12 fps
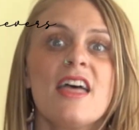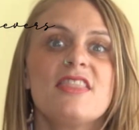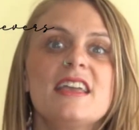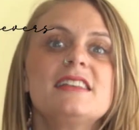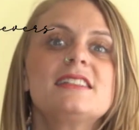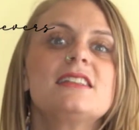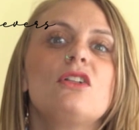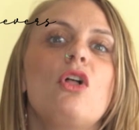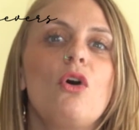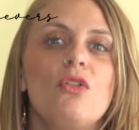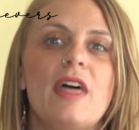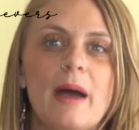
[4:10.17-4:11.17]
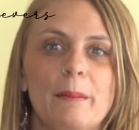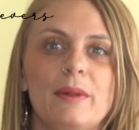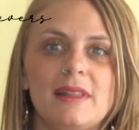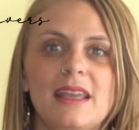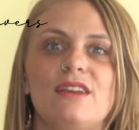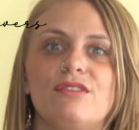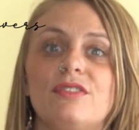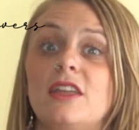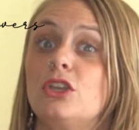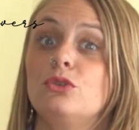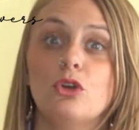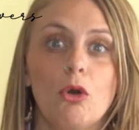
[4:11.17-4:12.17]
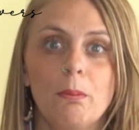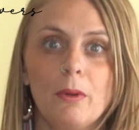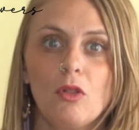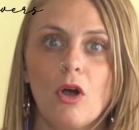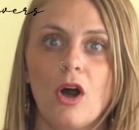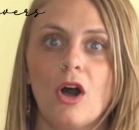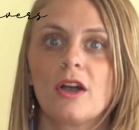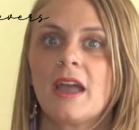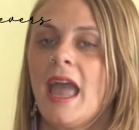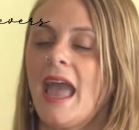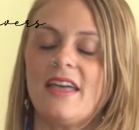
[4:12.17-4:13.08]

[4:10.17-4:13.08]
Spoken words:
they still hold that belief that you don't belong